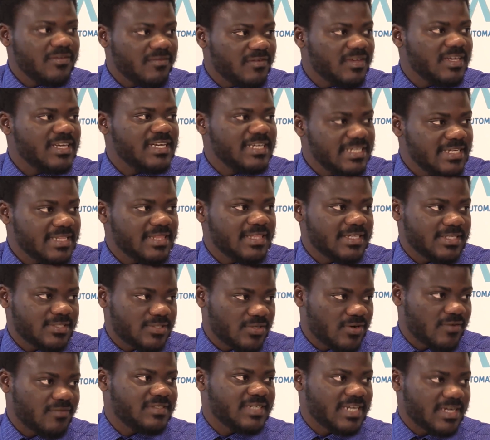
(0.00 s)
even need this
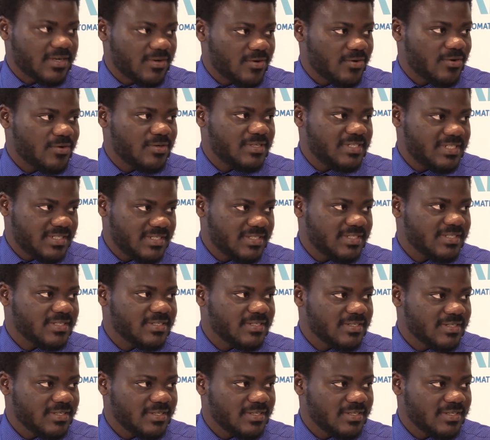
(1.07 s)
sort of technologies.